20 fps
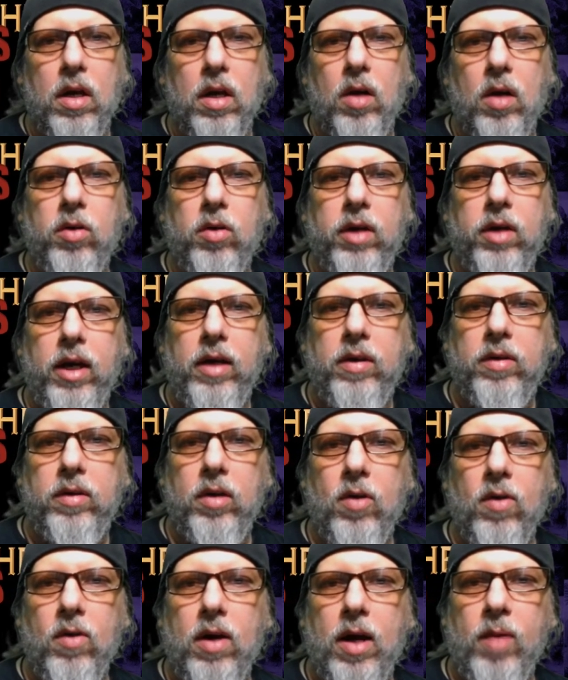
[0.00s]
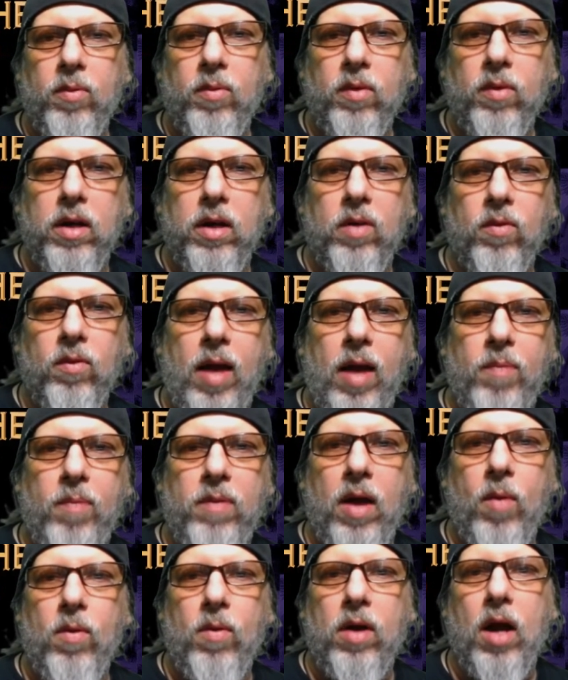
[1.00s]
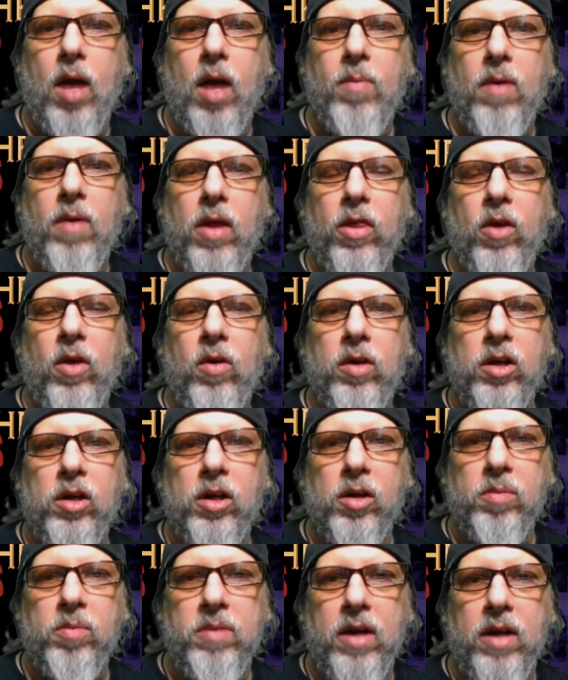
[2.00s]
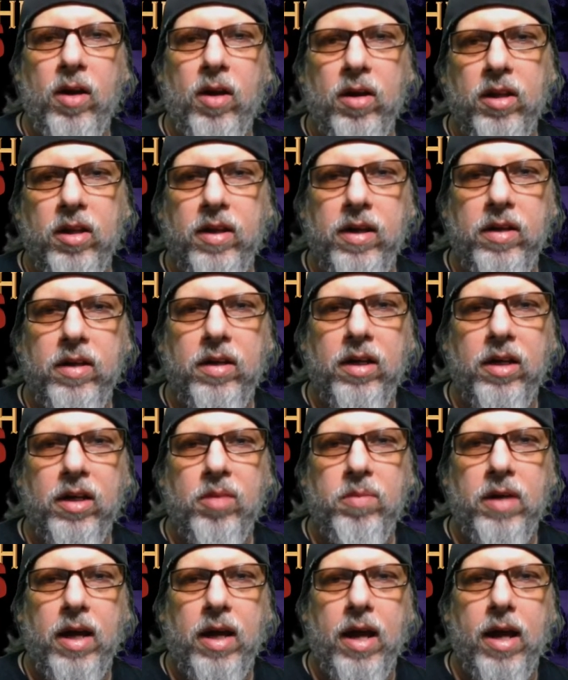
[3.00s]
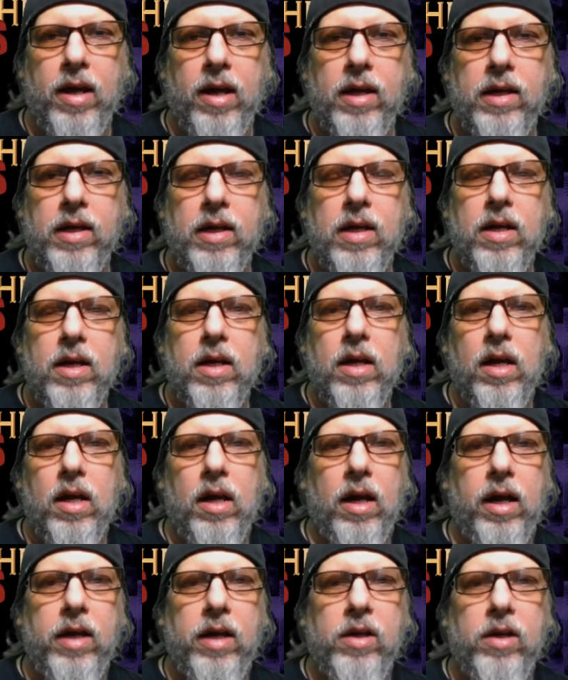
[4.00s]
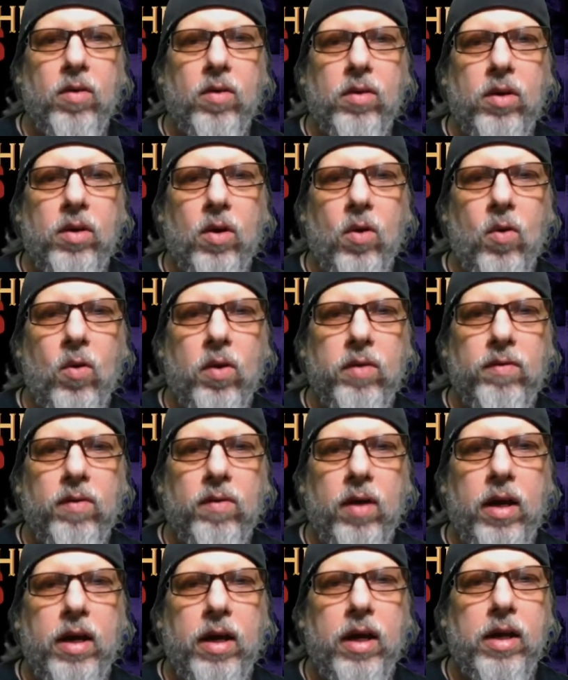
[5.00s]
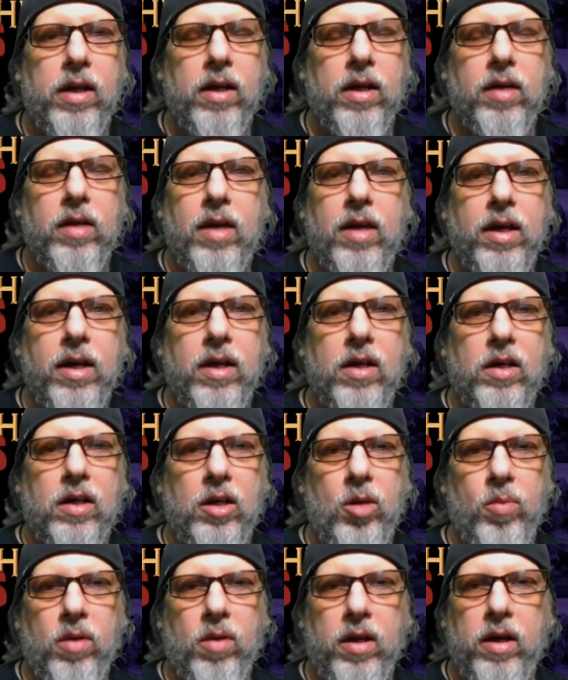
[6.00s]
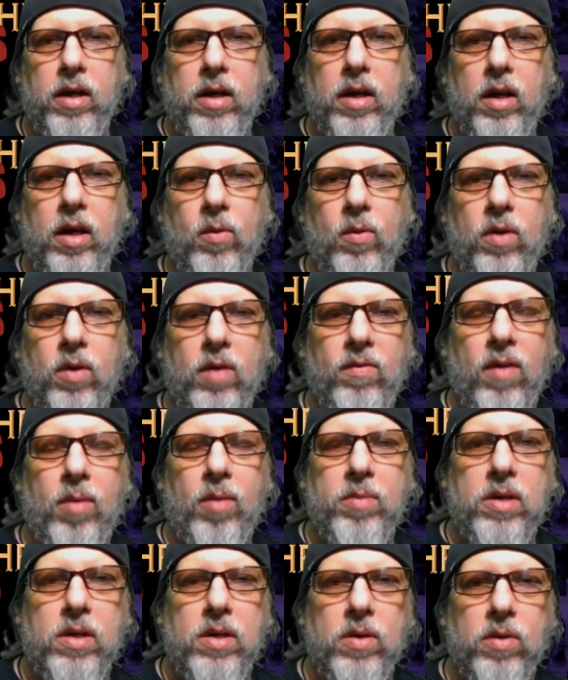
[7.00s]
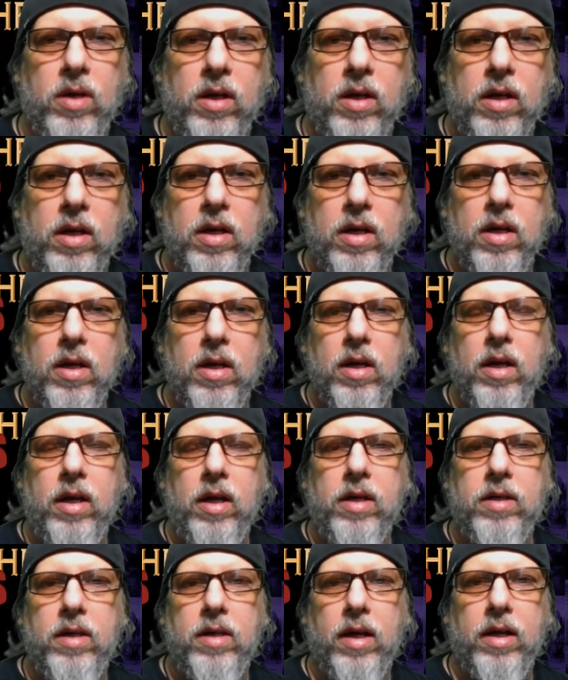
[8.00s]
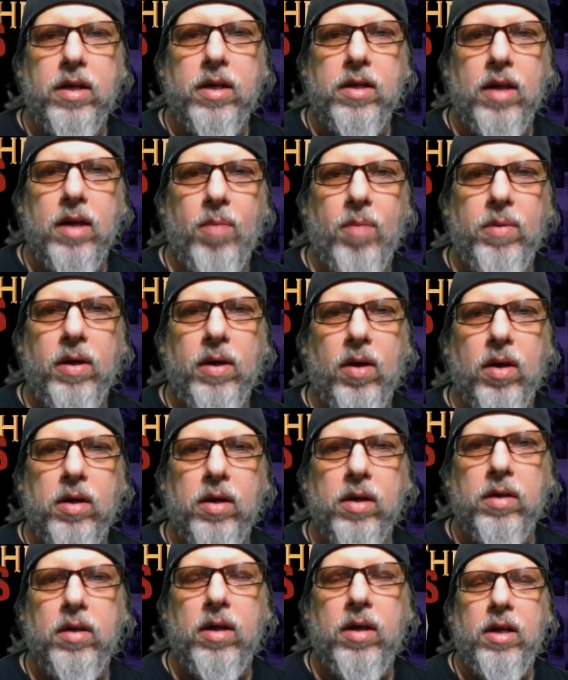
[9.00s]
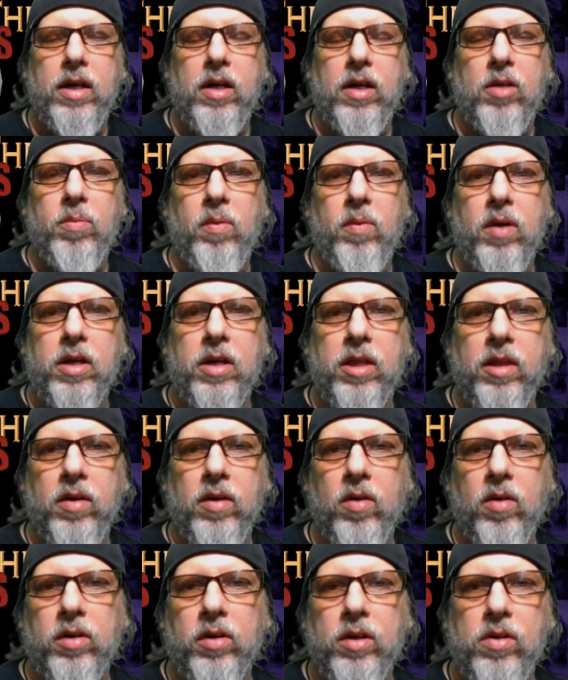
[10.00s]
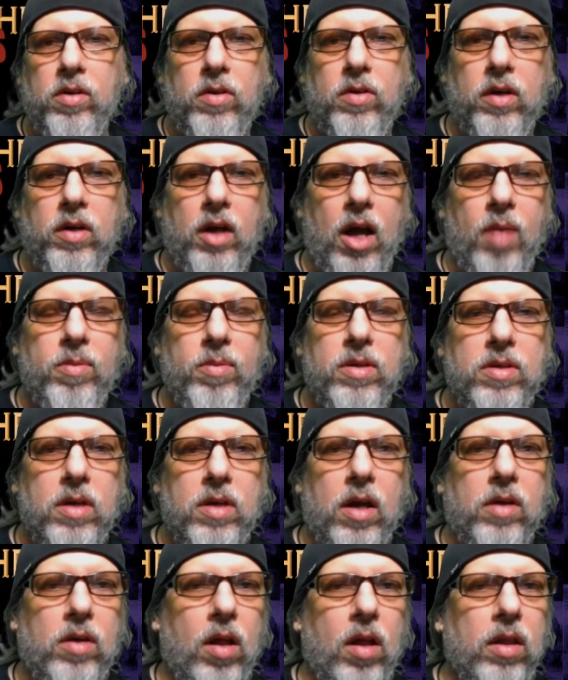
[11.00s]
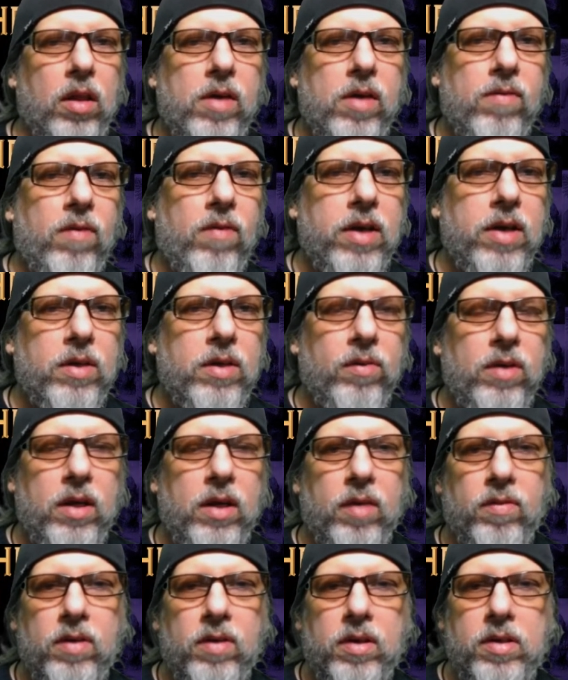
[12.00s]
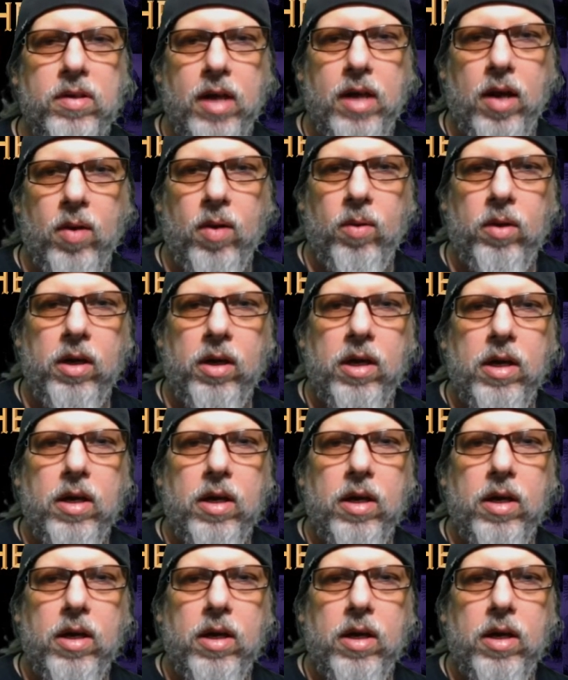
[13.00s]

Okay, so we're going to wrap that one up, although there can be other things that can be added. I don't know if unless I can accumulate another one, if I'll be doing a second topic on this. I it's pretty thorough. Use your common sense. All of the advice we give is sound.